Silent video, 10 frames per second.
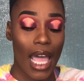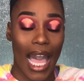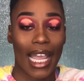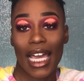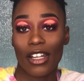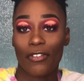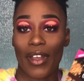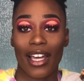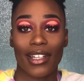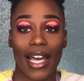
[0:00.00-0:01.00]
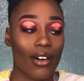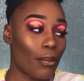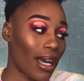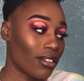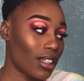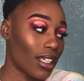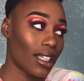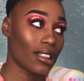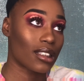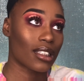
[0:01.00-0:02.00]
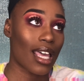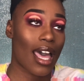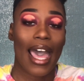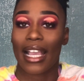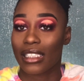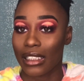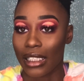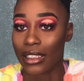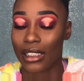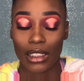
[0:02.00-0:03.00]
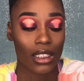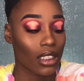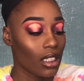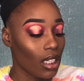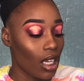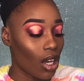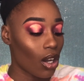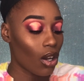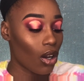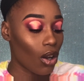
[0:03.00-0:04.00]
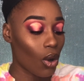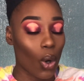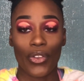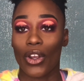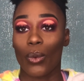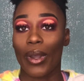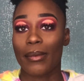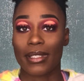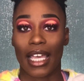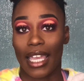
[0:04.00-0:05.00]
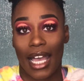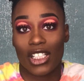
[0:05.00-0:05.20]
I kind of found out about this accidentally on their website.